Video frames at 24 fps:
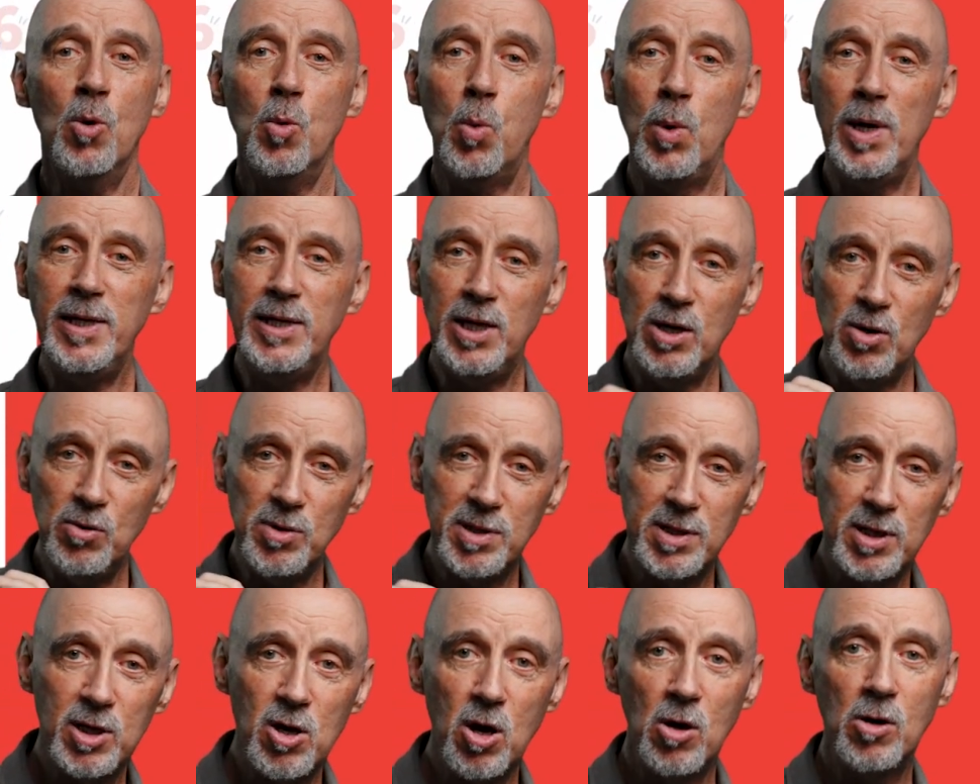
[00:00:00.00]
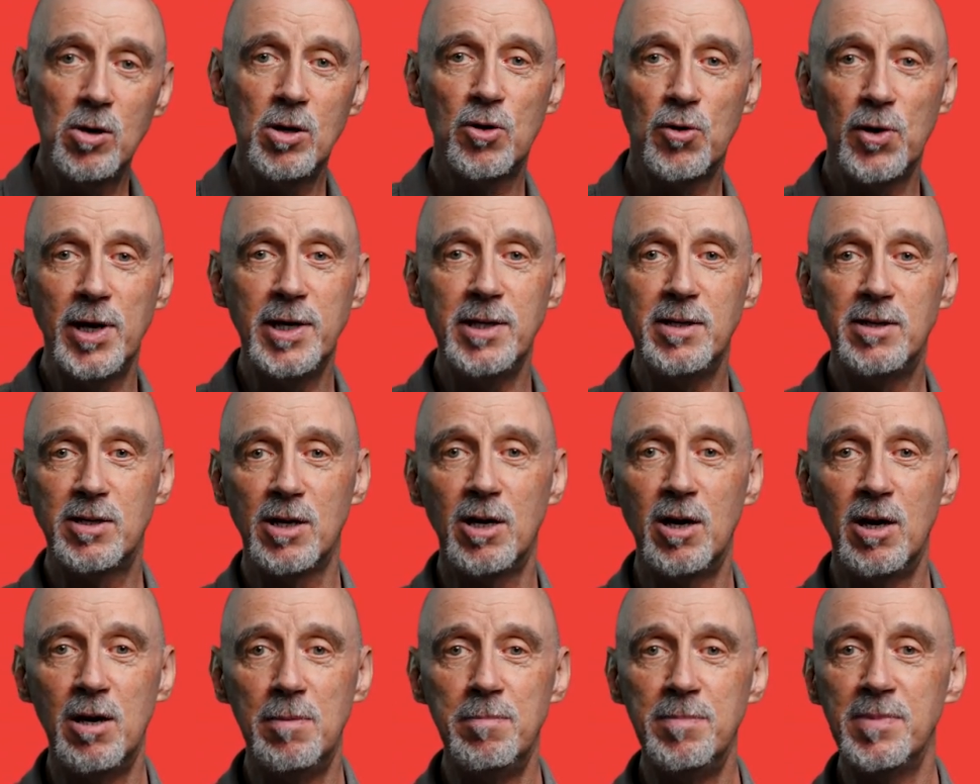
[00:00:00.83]
We use concrete
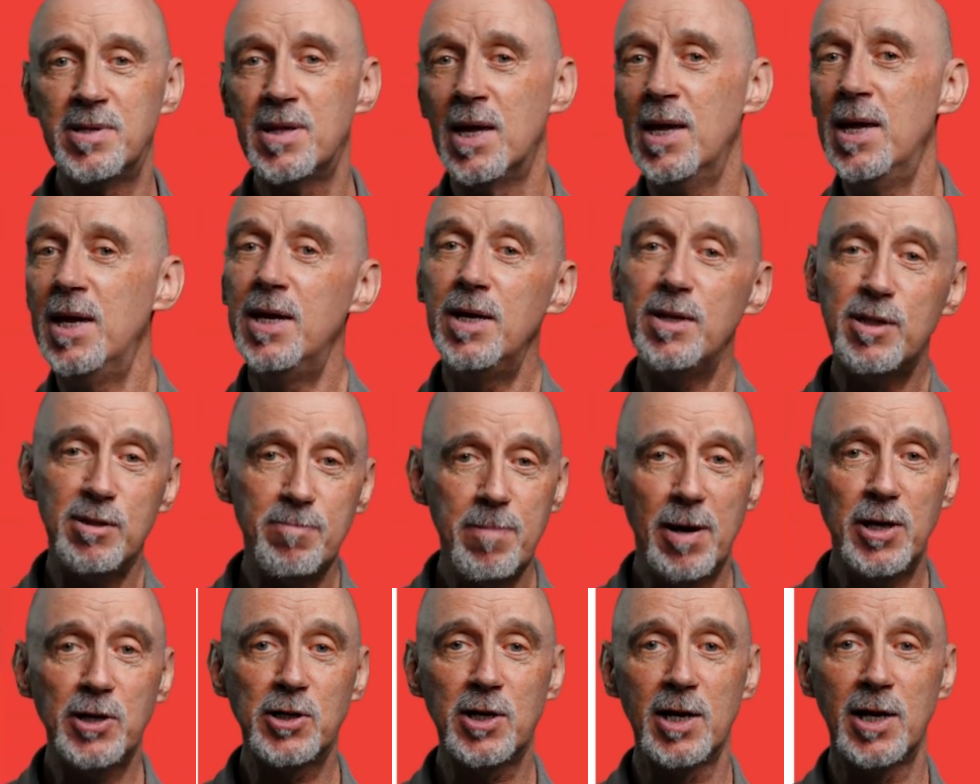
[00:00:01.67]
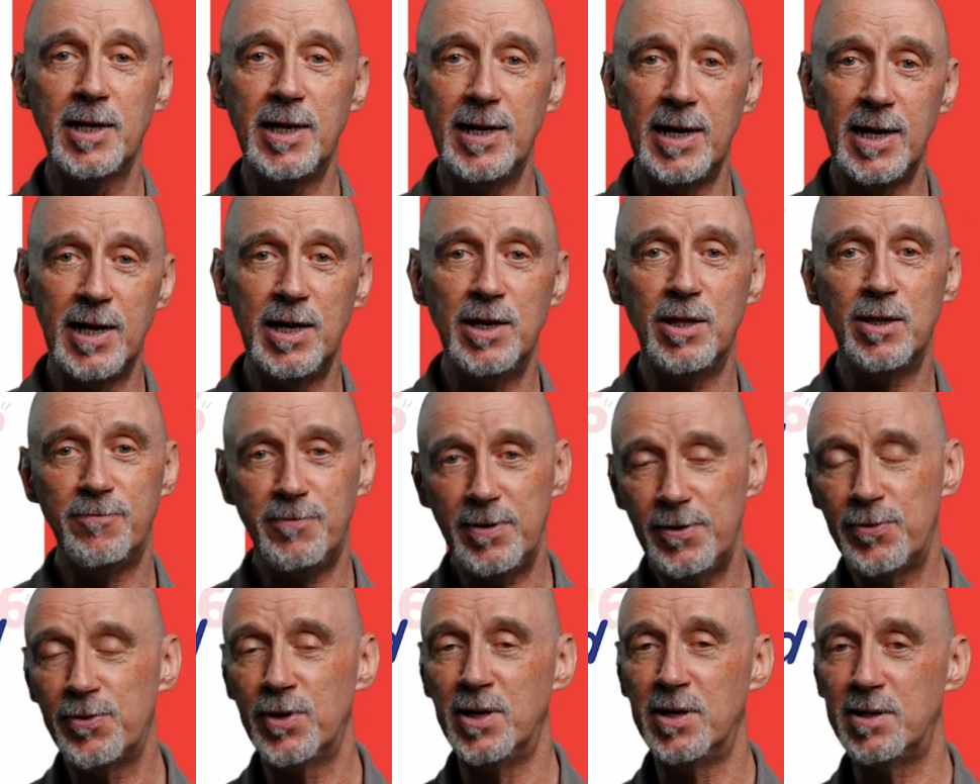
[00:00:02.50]
terms, especially in the
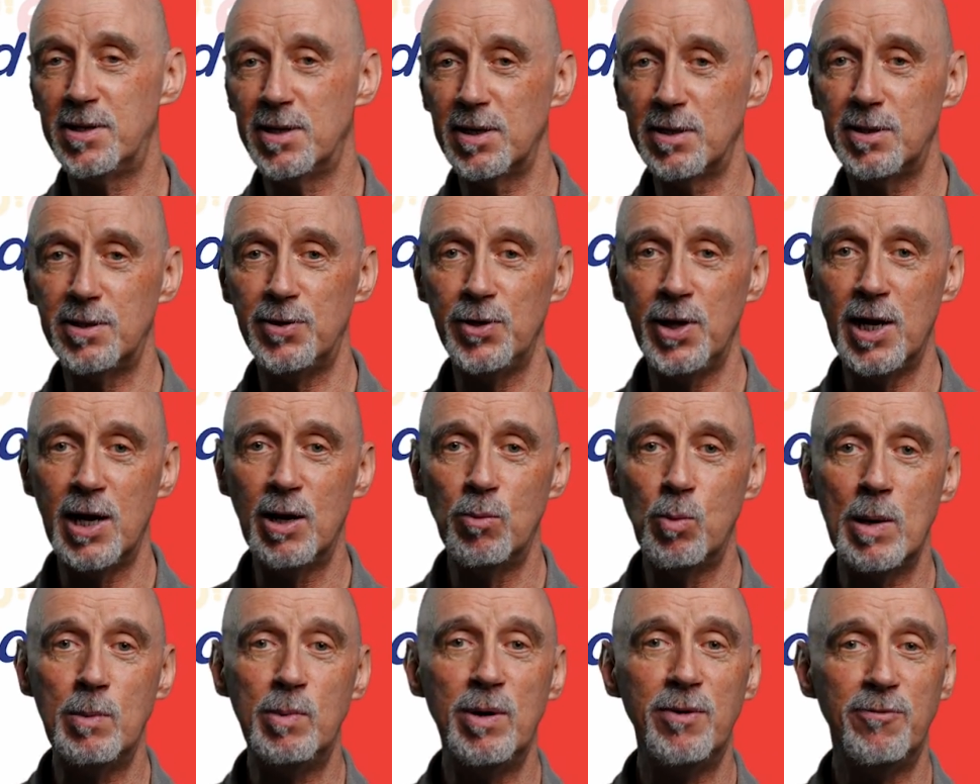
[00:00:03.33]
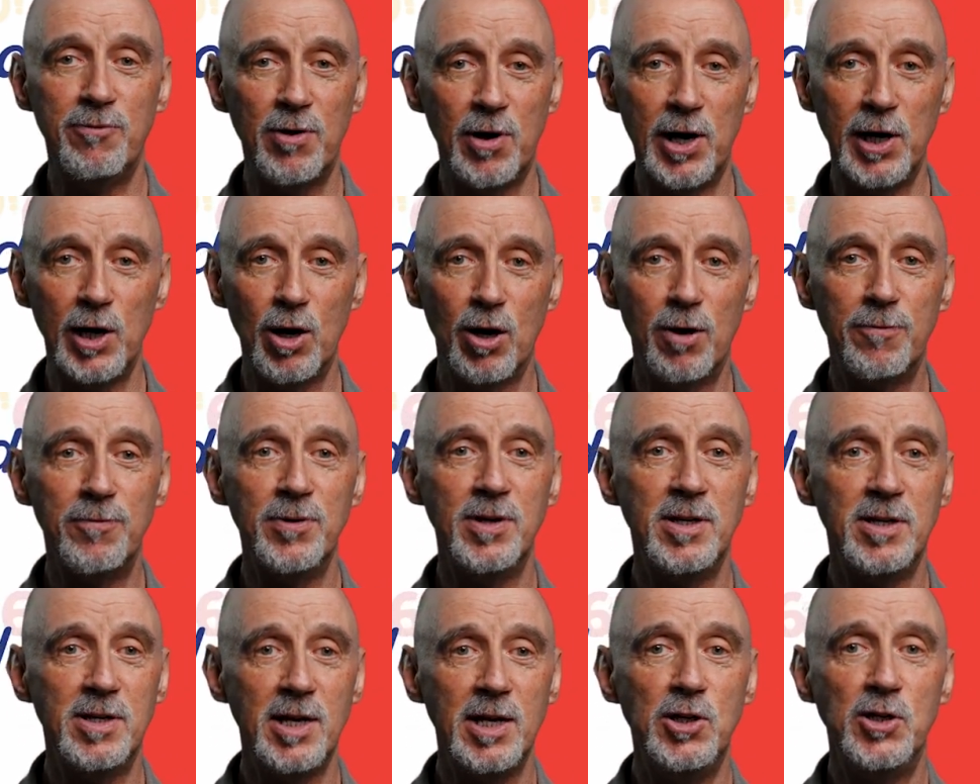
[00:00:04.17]
5th and 6th year, where we're very
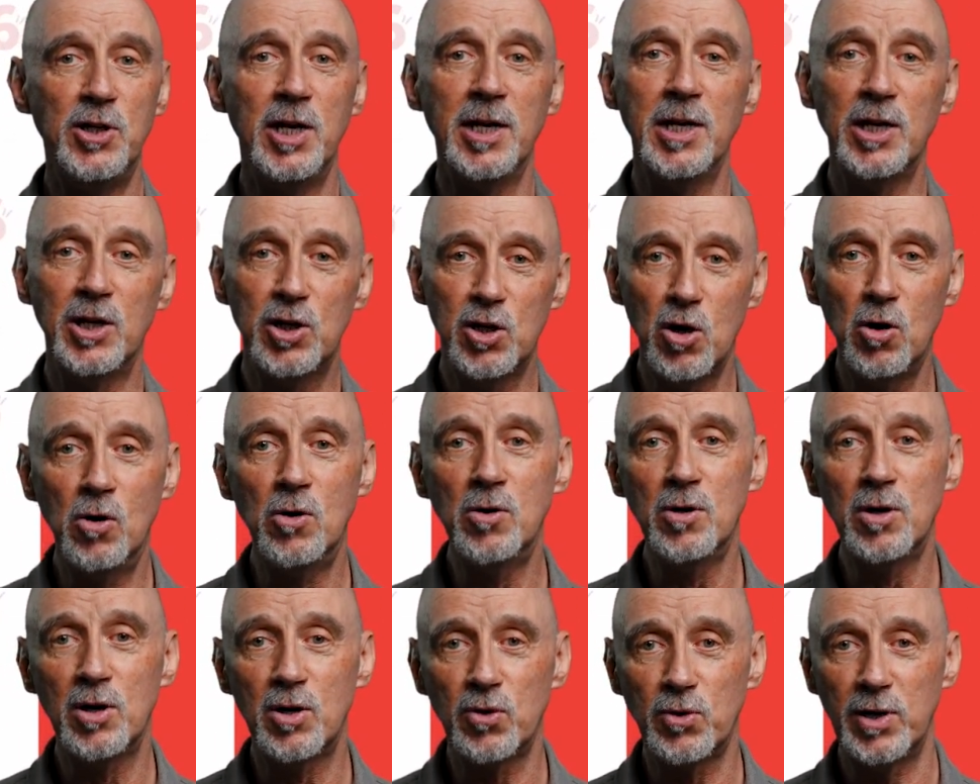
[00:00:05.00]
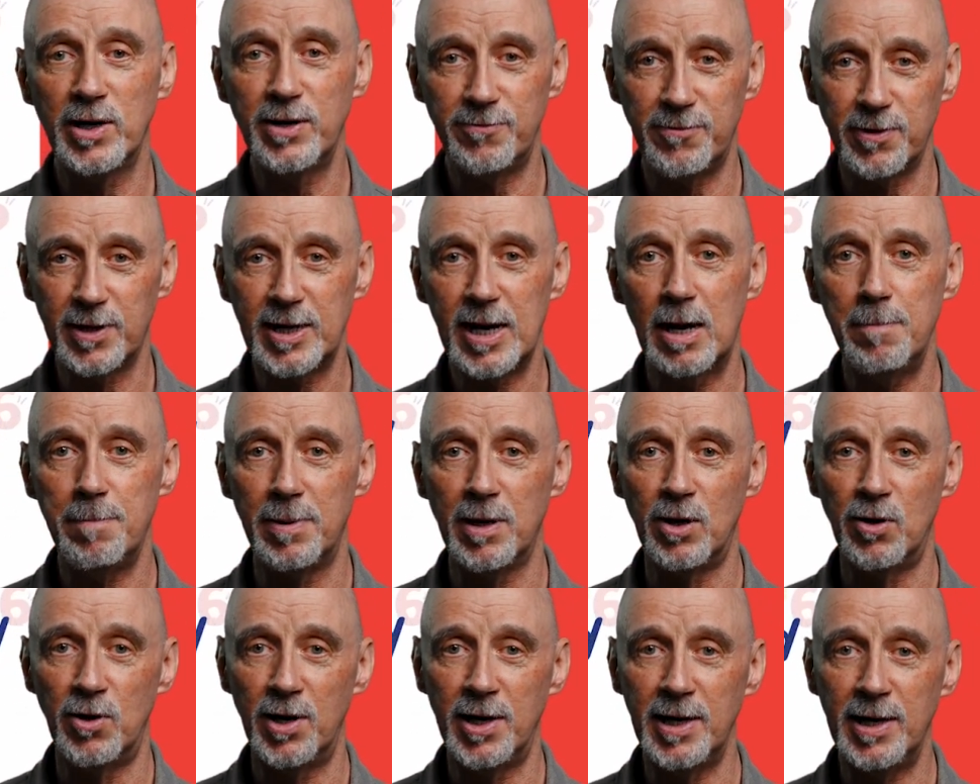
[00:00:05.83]
often teaching concrete
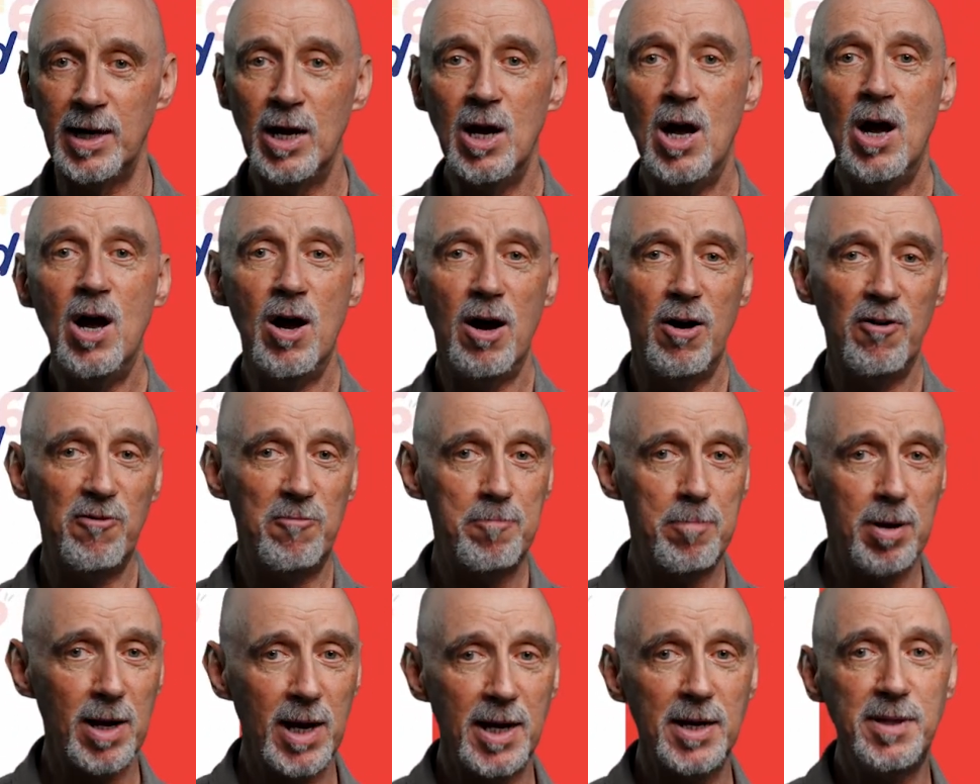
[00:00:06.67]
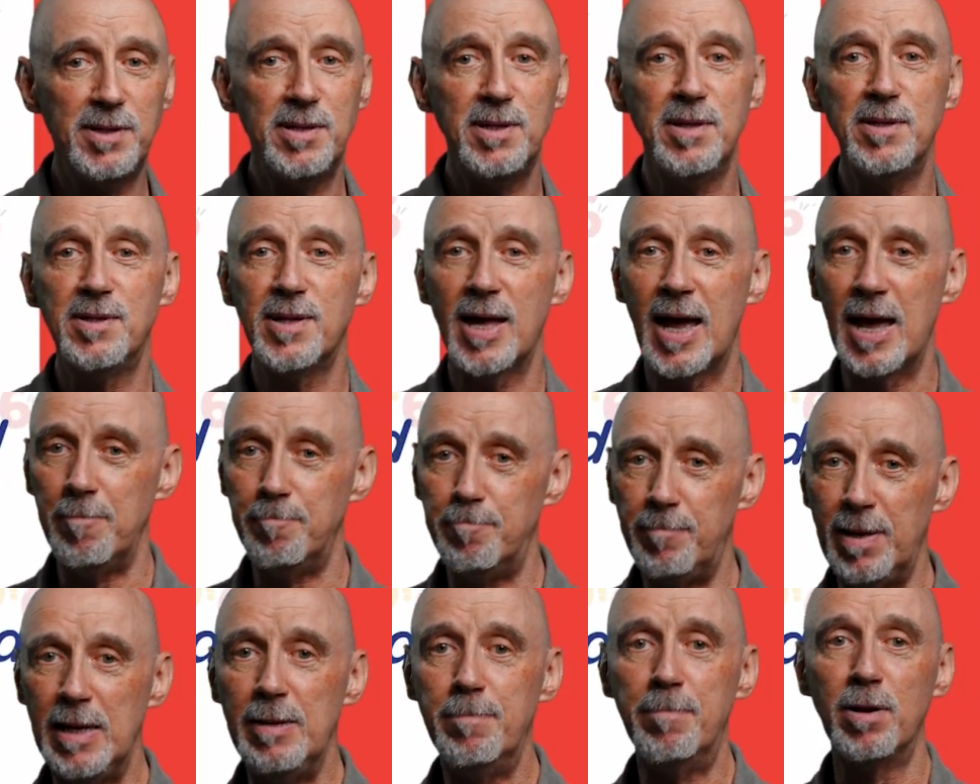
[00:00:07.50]
vocabulary of places
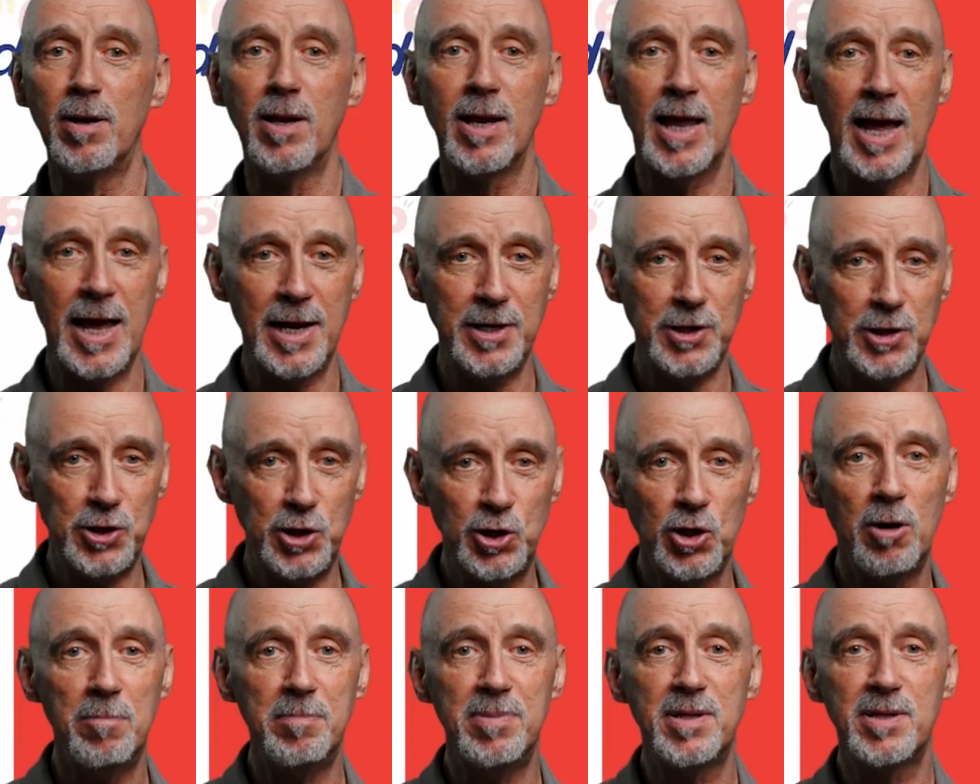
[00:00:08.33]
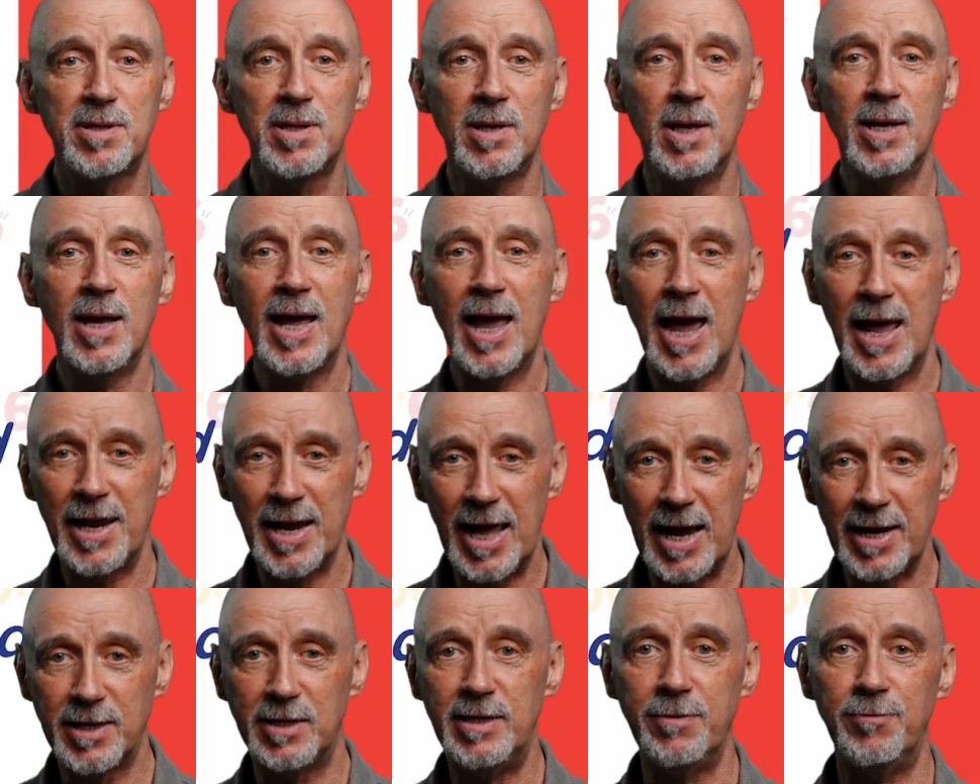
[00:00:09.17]
and people and jobs
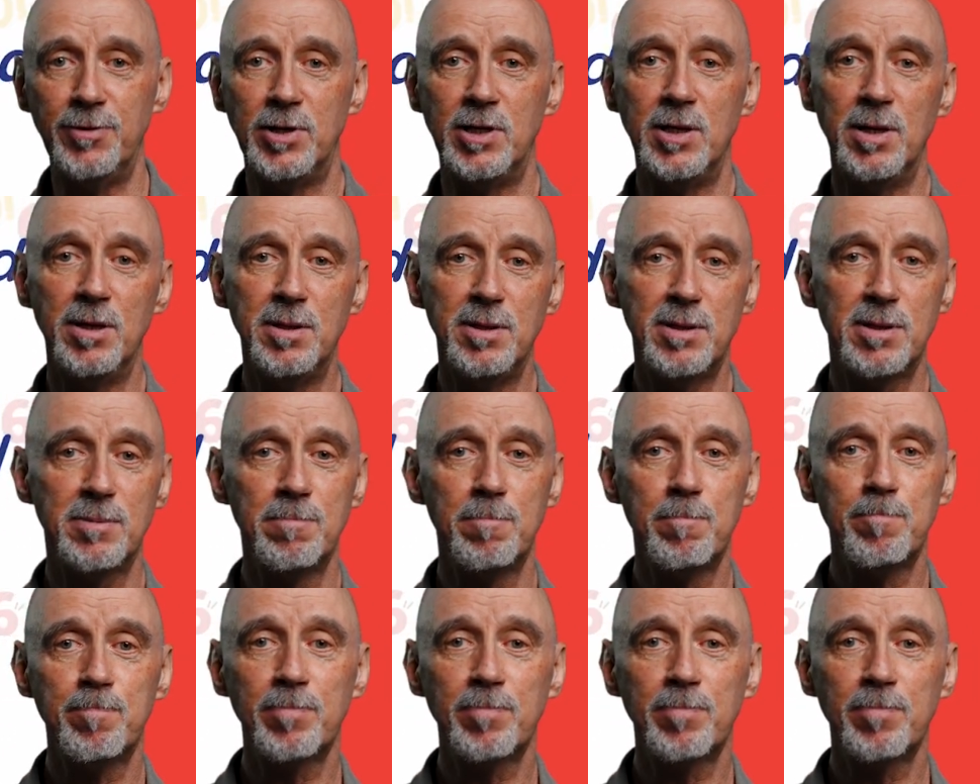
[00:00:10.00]
and activities.